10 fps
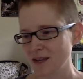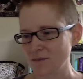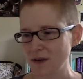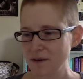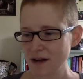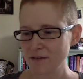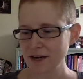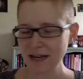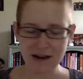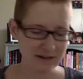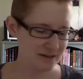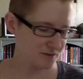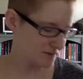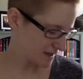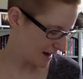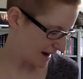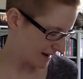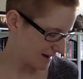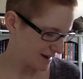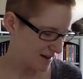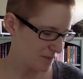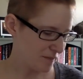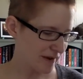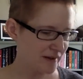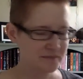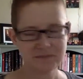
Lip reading: Maybe not right now because it's really hot. But